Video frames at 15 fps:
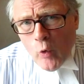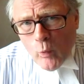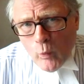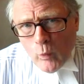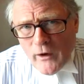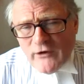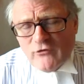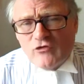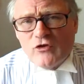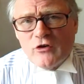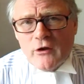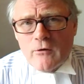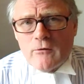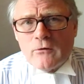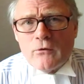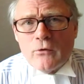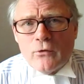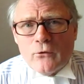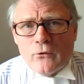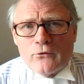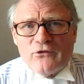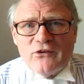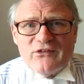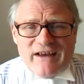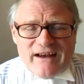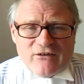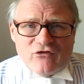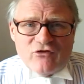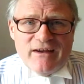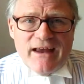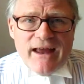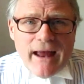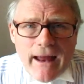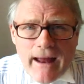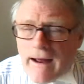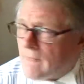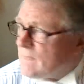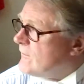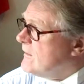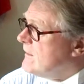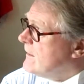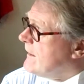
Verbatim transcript: which local authorities actually have.